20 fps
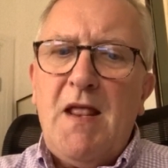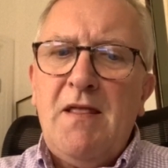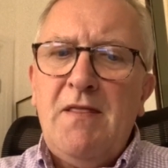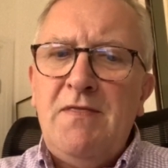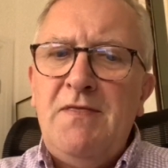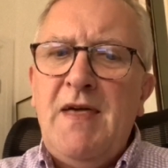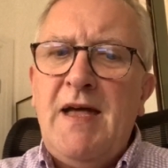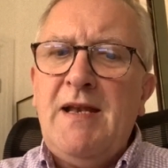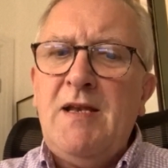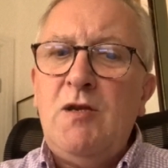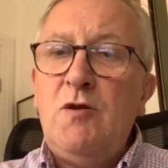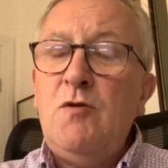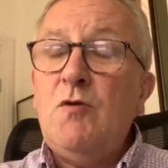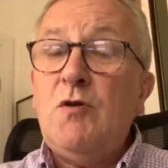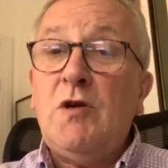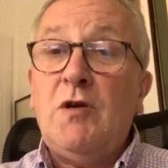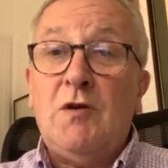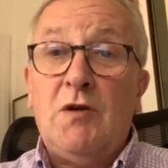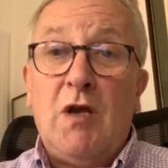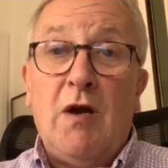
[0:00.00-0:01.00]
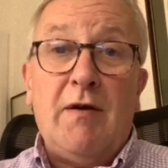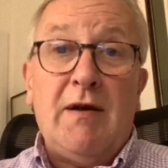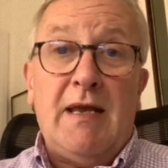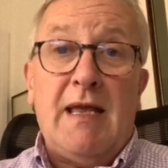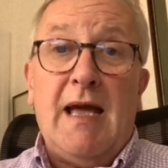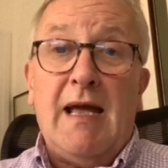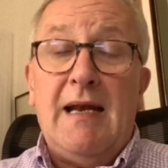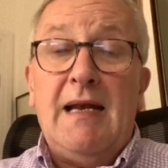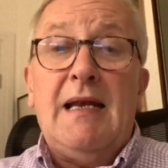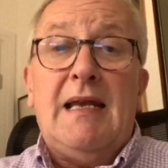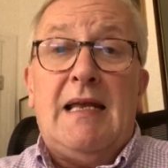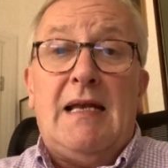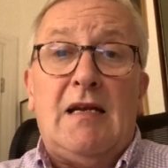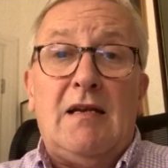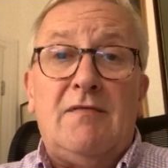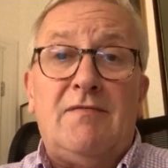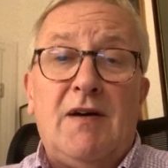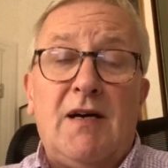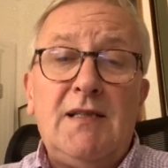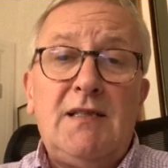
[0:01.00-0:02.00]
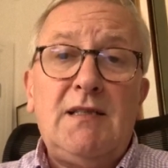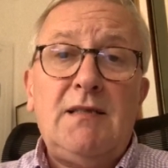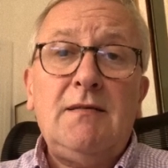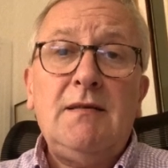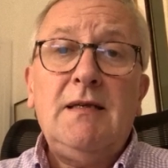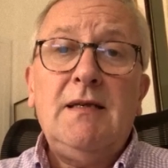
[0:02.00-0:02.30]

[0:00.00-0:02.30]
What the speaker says: then you can go and get legal advice,